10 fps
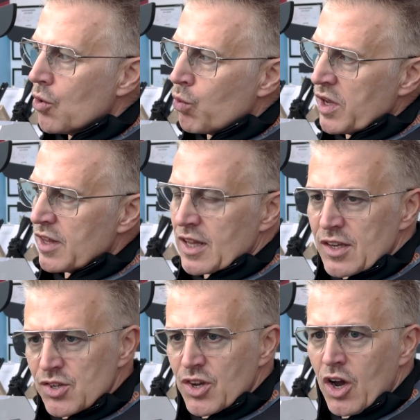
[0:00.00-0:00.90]
We think
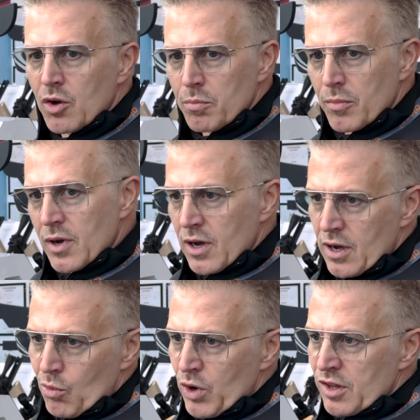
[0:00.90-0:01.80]
this scope
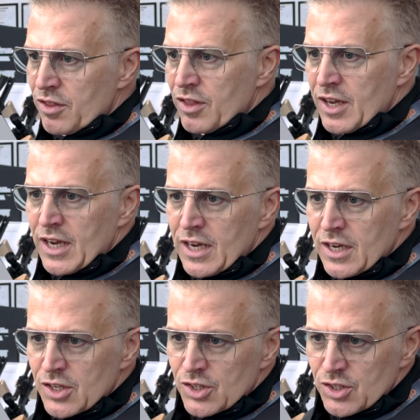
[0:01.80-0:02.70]
with
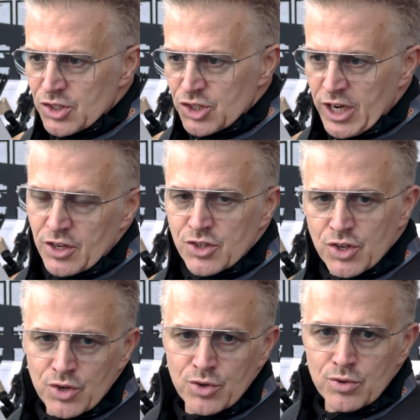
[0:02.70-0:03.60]
the Gen
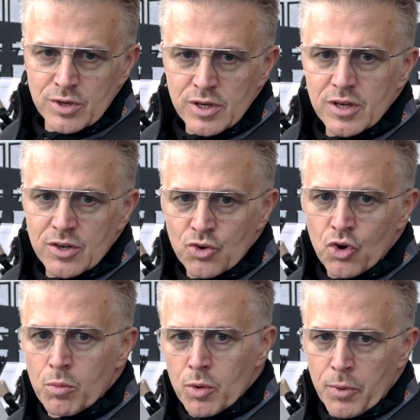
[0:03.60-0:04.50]
2
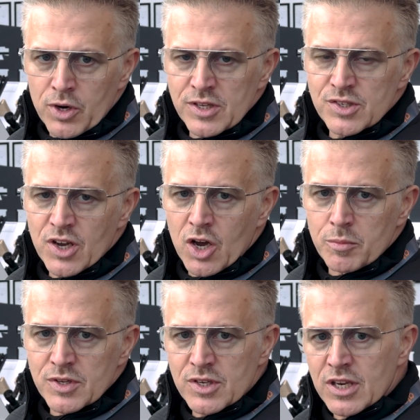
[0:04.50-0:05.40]
normal bodied
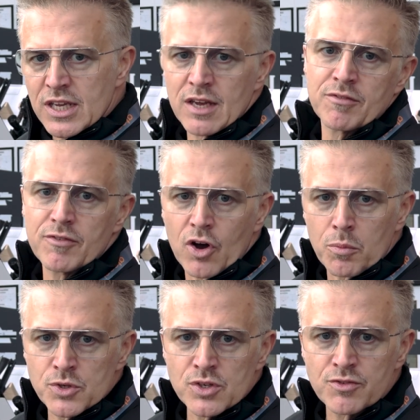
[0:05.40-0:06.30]
scope is going to give
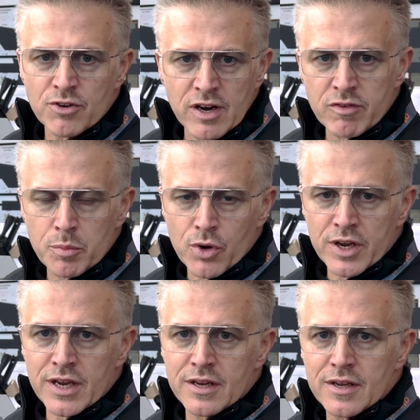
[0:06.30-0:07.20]
options for
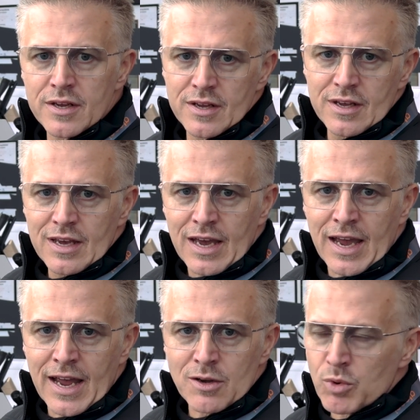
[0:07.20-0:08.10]
everybody,
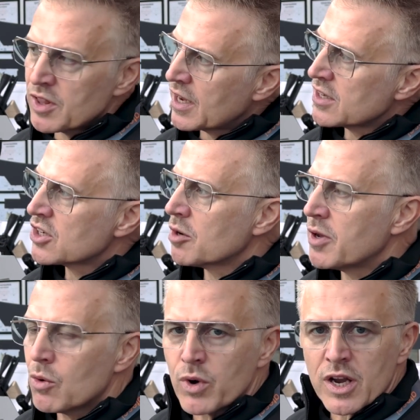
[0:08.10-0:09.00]
and we think it's going to
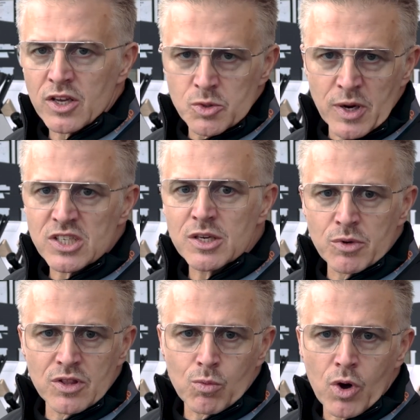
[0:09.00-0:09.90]
be a winner, especially
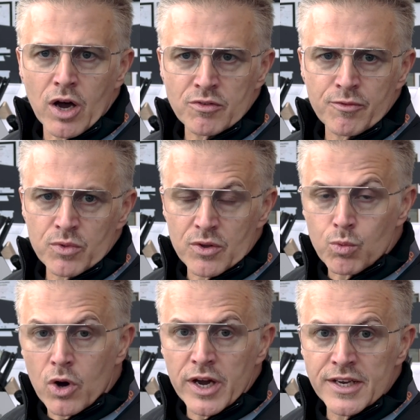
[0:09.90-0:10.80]
with the
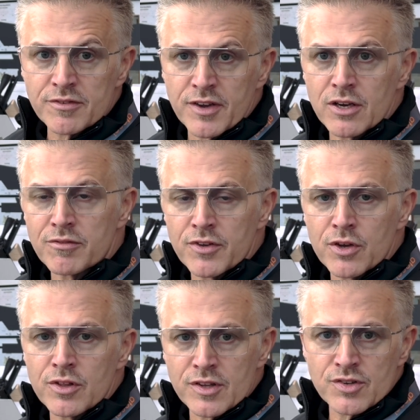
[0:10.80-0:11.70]
wide field of
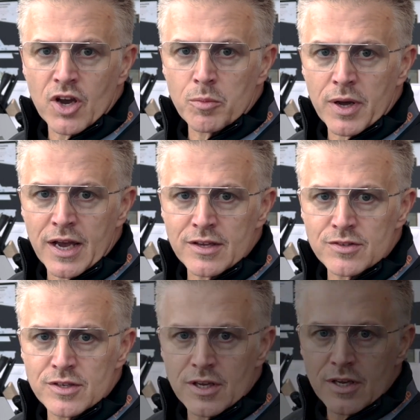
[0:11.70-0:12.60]
view that the scope has.